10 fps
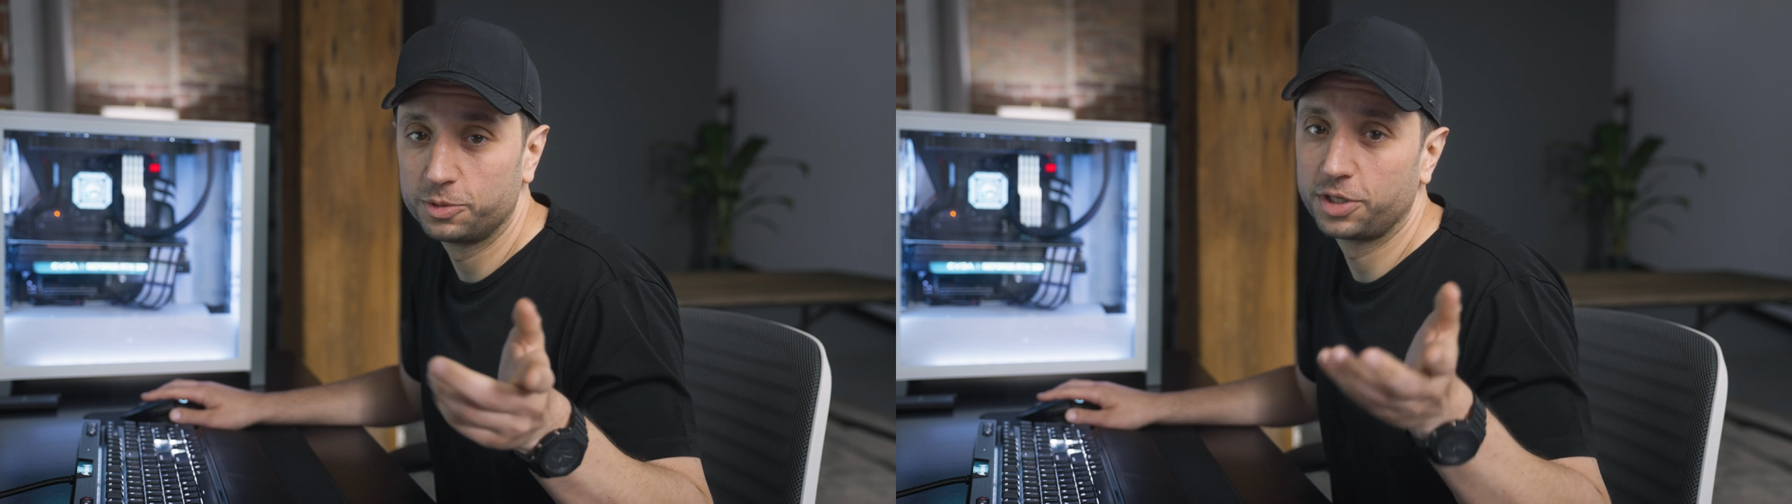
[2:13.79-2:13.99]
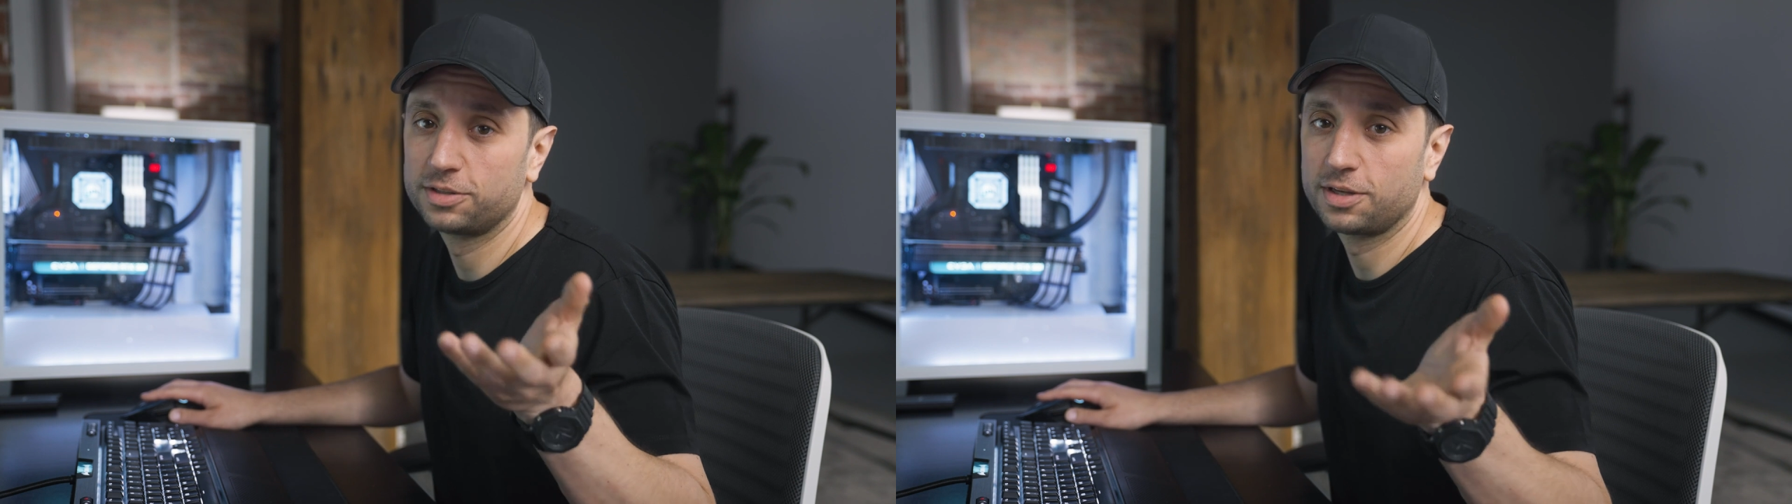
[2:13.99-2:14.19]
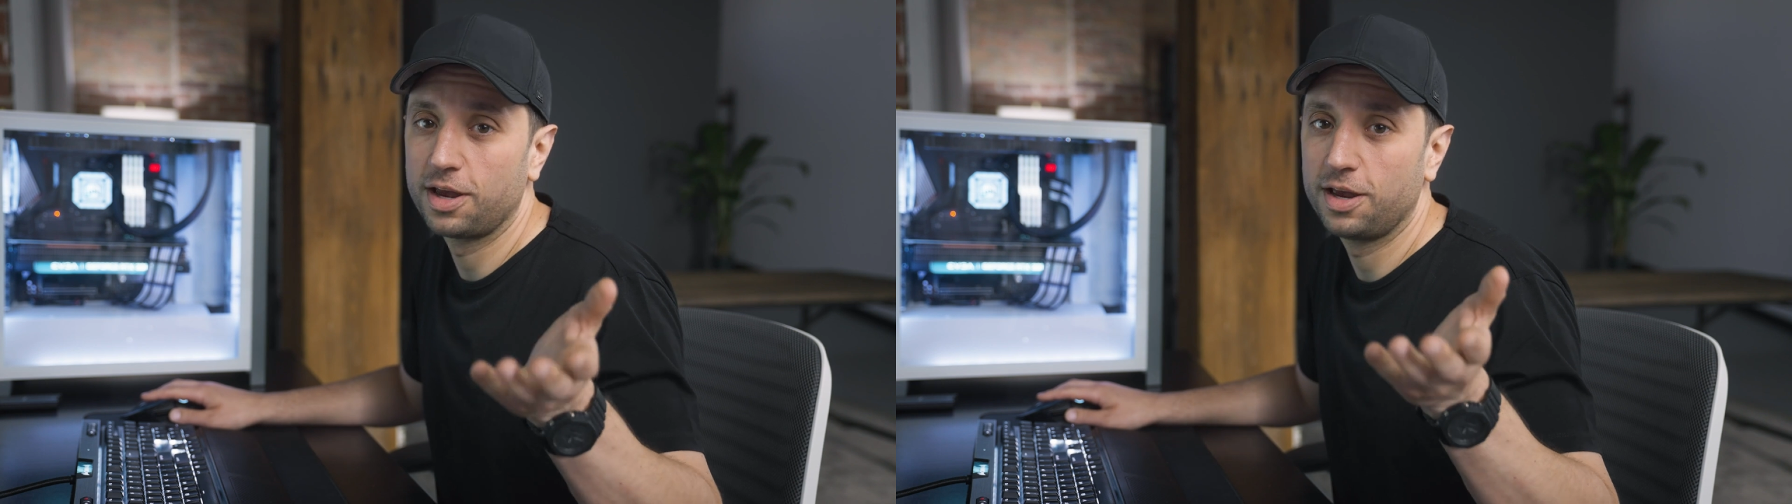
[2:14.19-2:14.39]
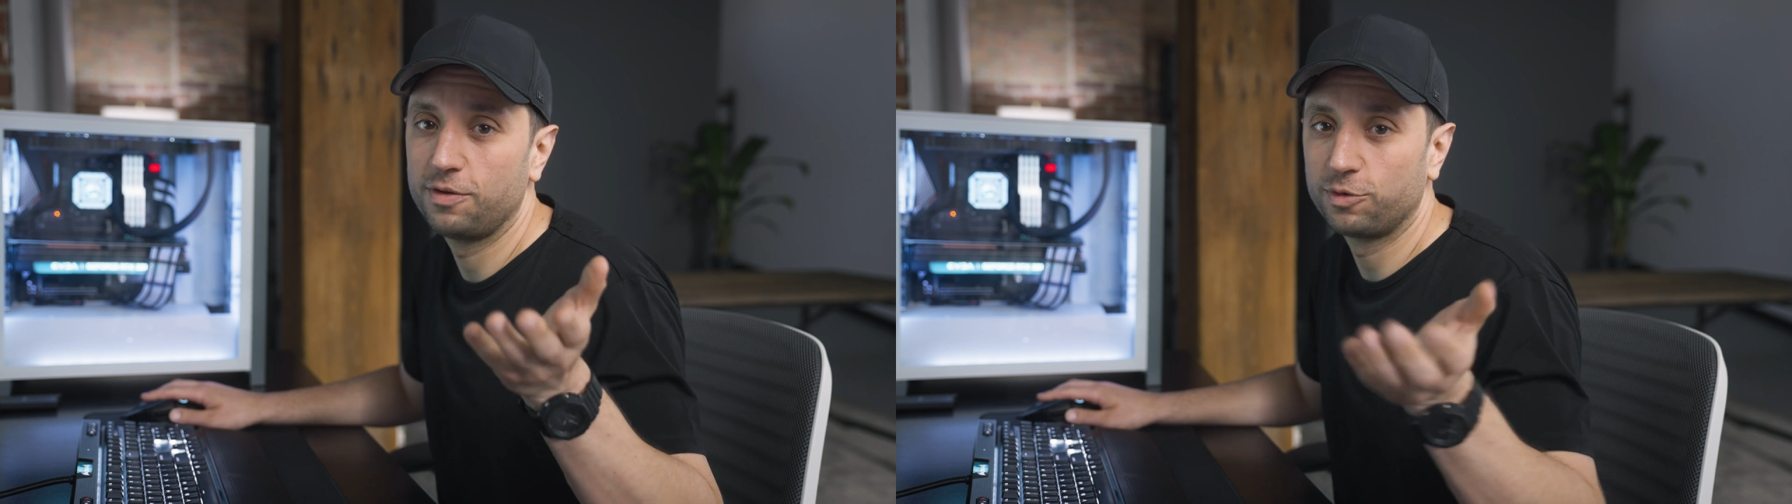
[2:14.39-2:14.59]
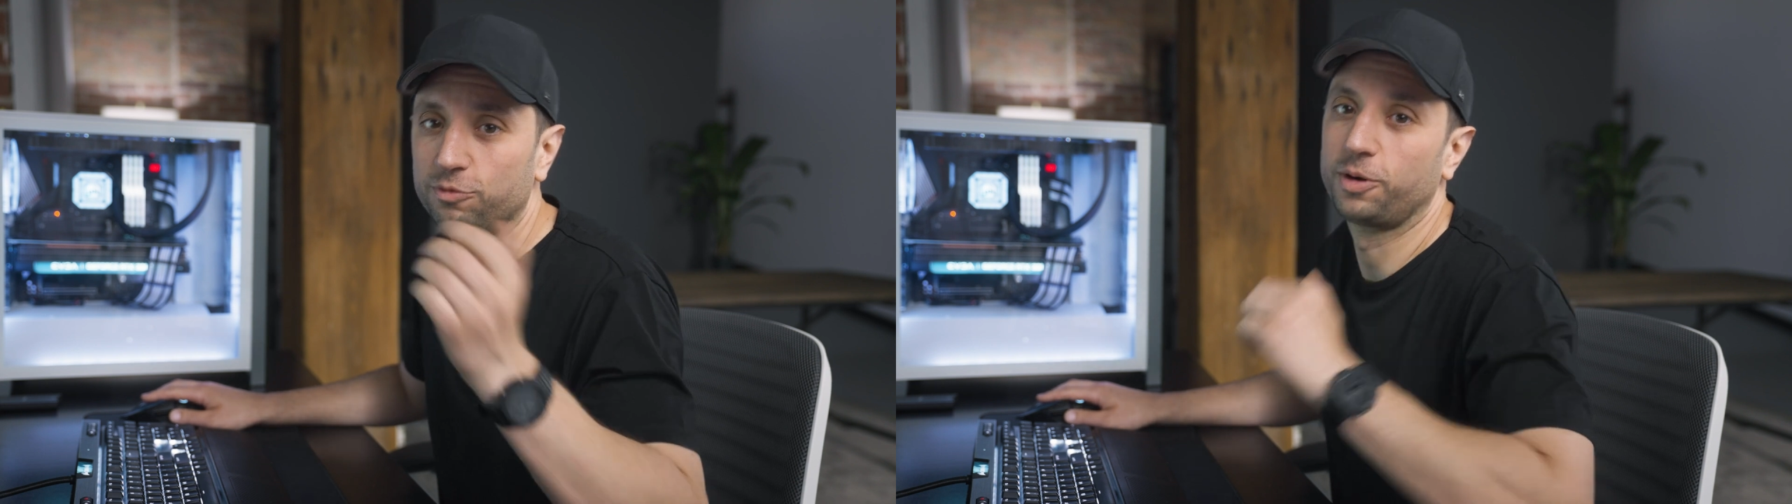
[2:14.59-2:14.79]
which has
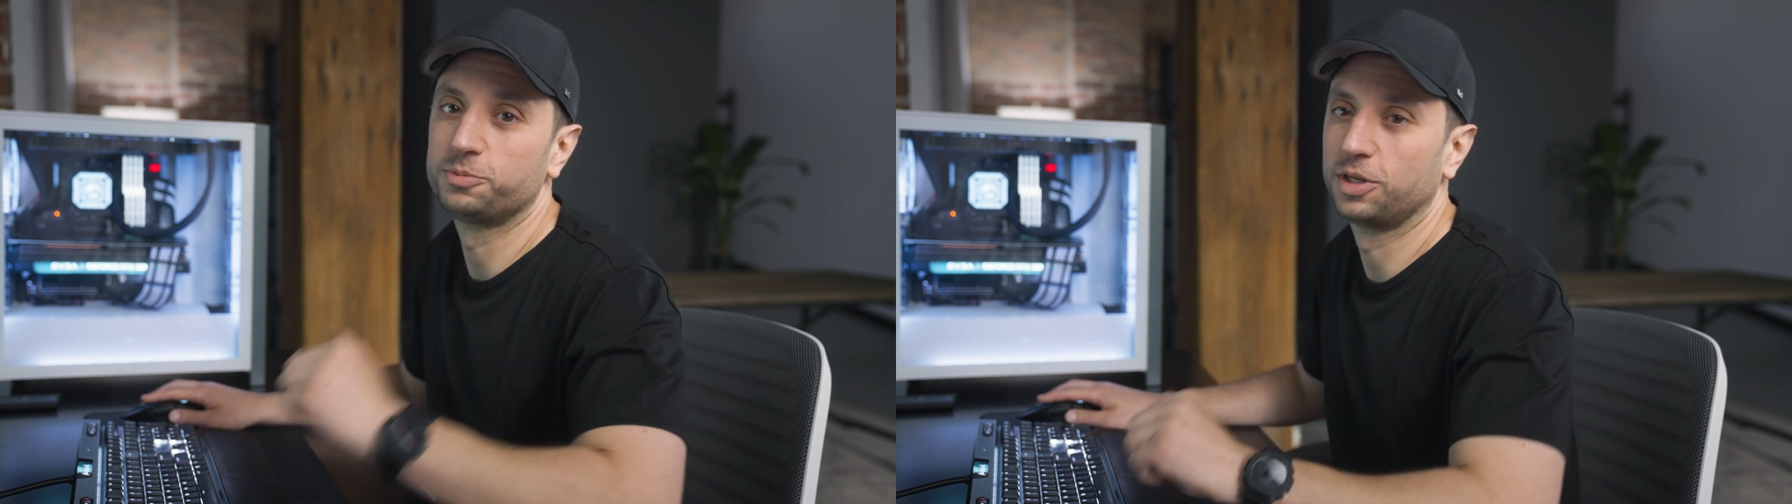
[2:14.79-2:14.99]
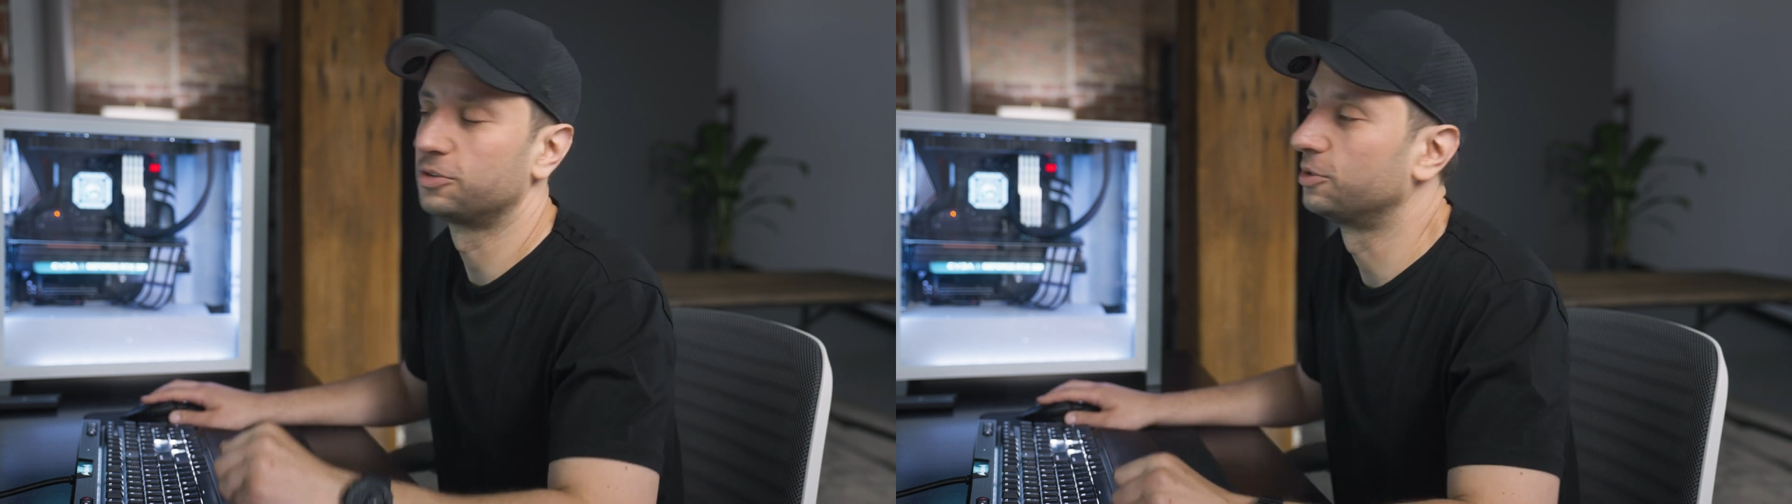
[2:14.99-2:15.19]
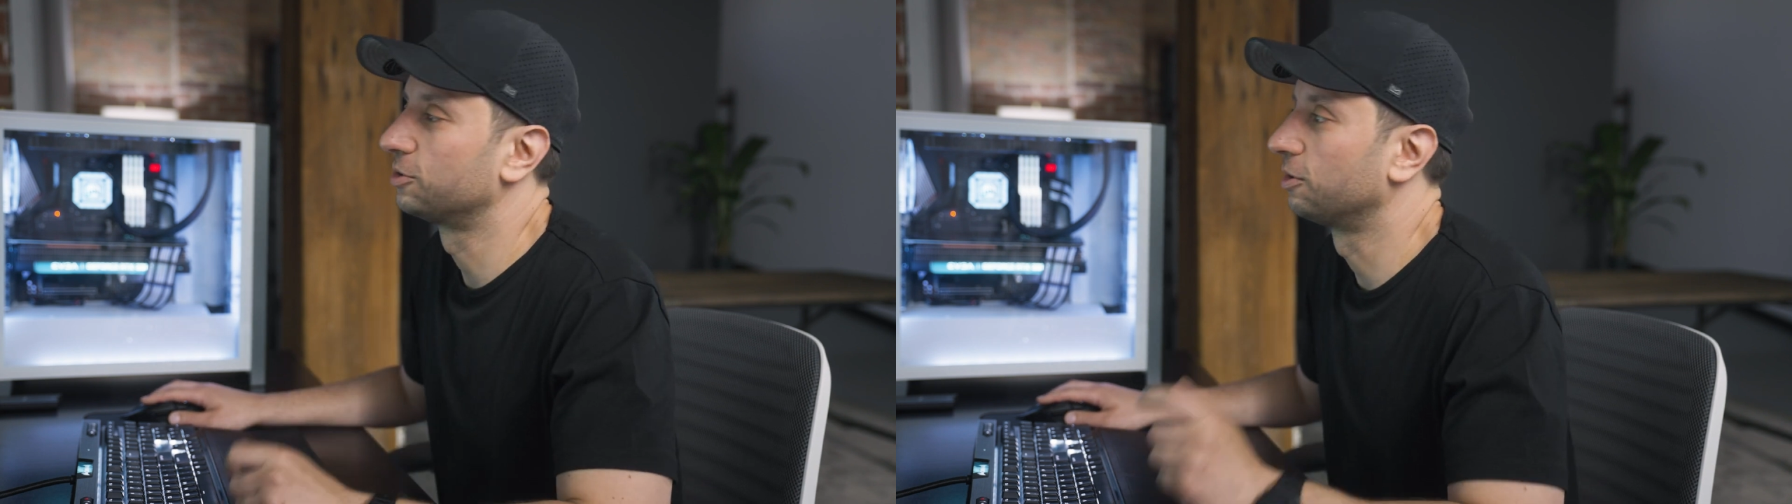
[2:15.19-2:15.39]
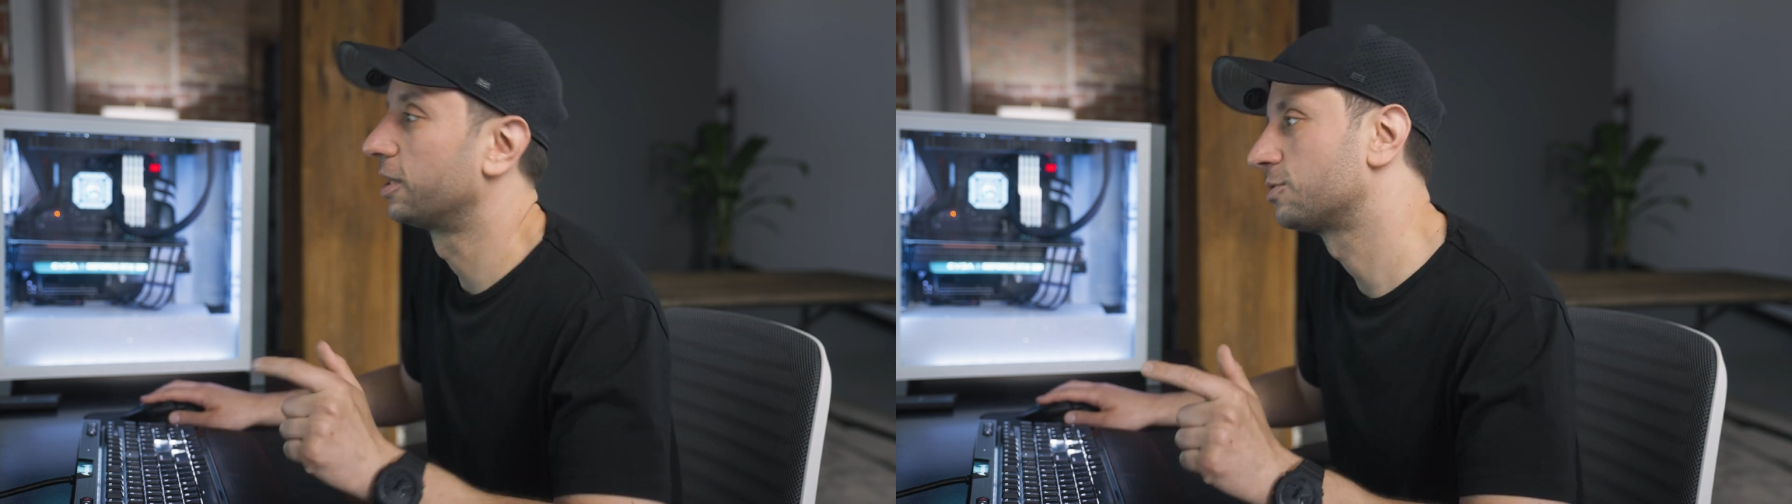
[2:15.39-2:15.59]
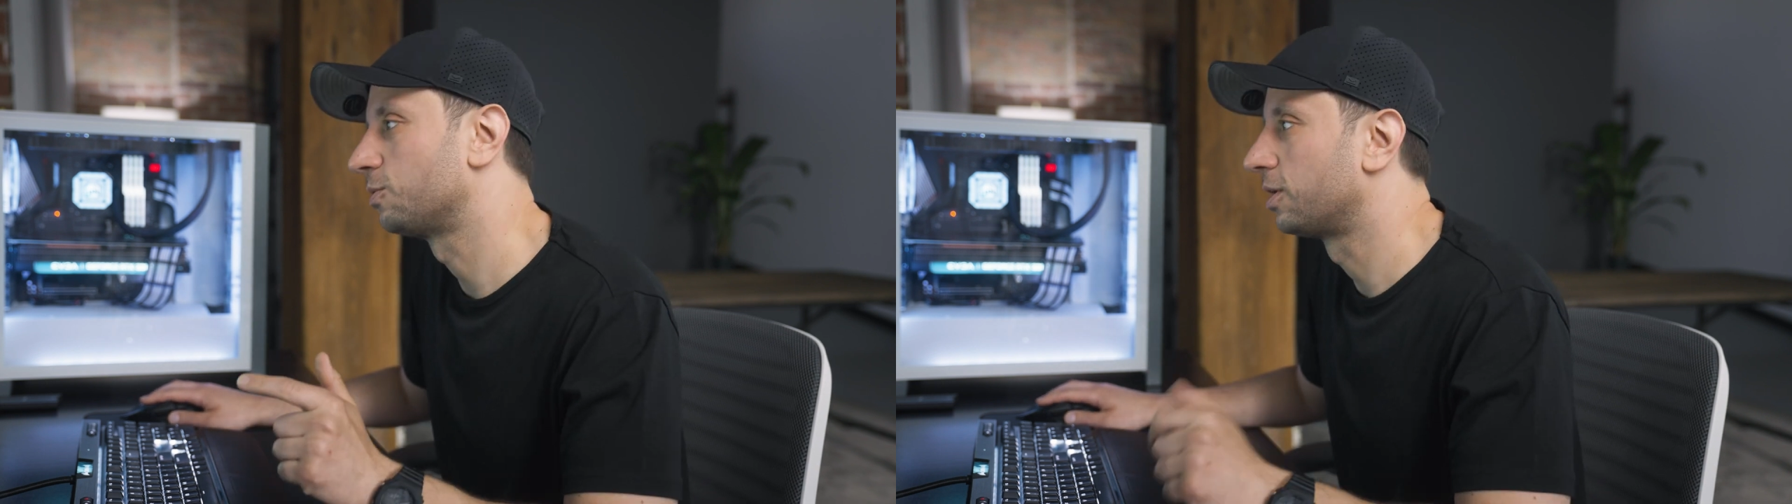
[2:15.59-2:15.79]
a full frame sensor, so that's the